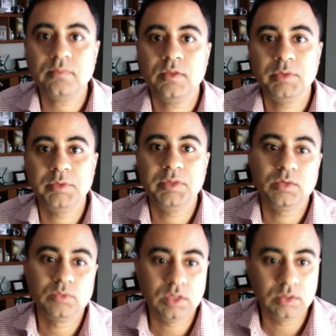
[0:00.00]
Maybe
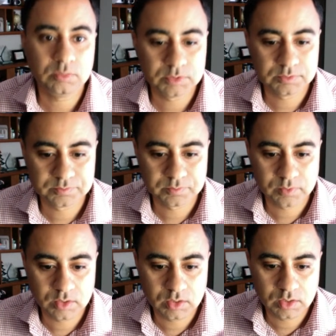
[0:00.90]
that will help.
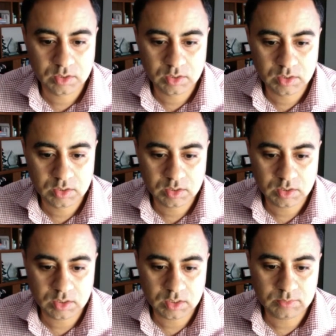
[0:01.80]

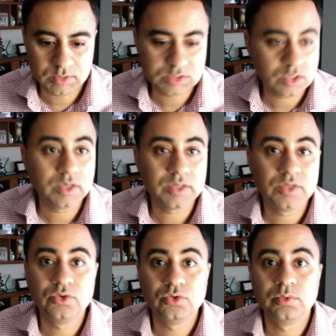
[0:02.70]
That's got
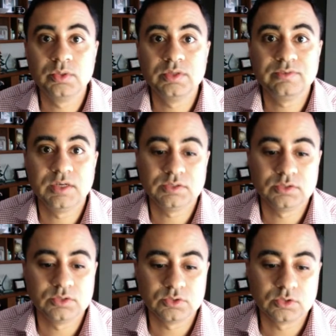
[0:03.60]
nothing to do with the files
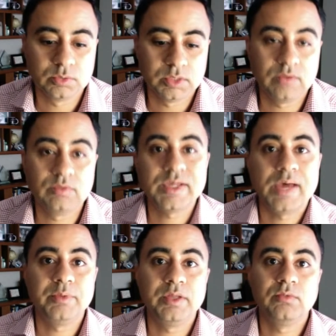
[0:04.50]
on the Drobo. That was
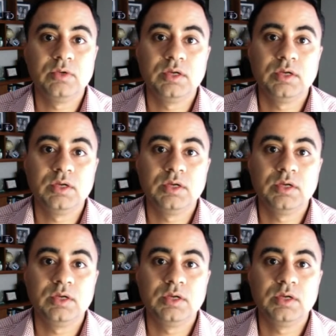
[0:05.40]
happening when I